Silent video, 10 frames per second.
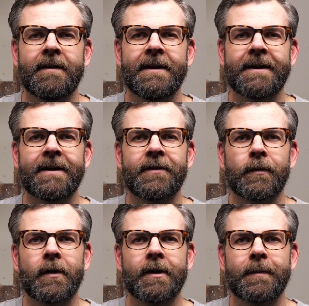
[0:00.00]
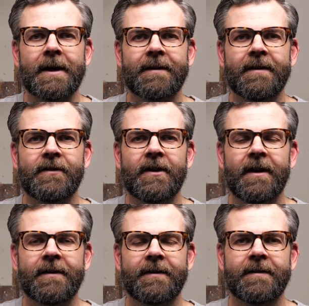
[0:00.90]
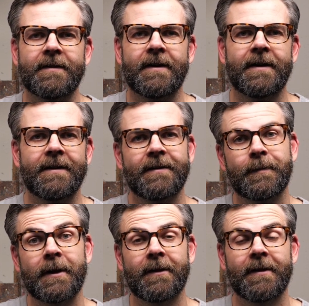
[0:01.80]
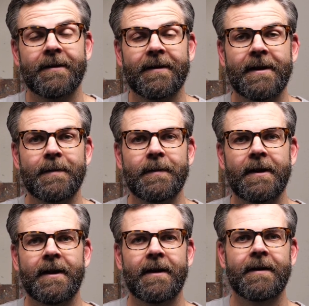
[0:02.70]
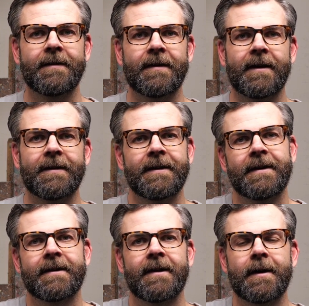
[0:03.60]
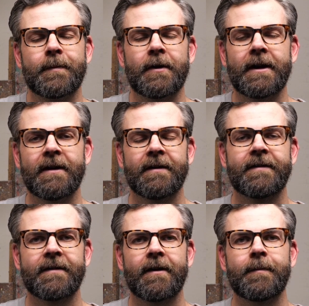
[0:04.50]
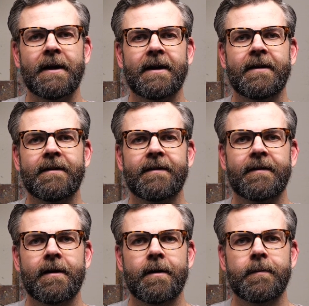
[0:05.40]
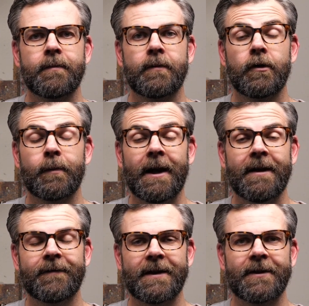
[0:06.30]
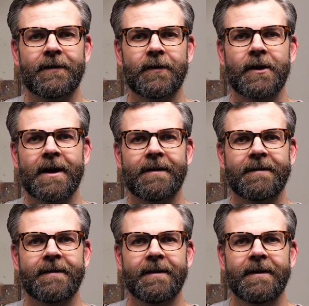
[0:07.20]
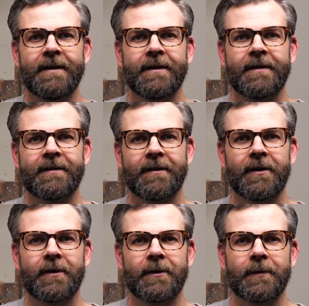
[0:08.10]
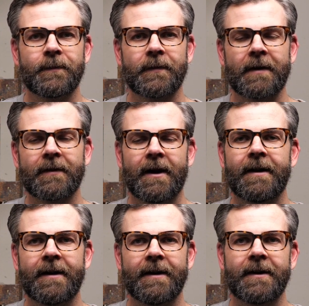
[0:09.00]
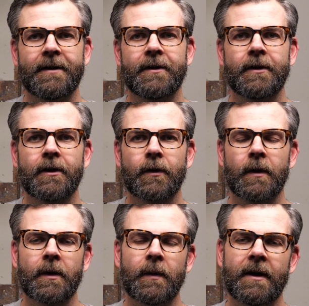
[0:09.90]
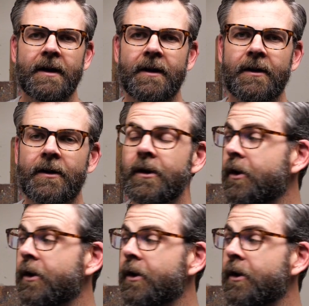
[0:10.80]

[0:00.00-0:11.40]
Hey guys, welcome back to the channel. It's been a long time and I think I'm ready to start making some new painting videos for you guys. So I've got a quick one here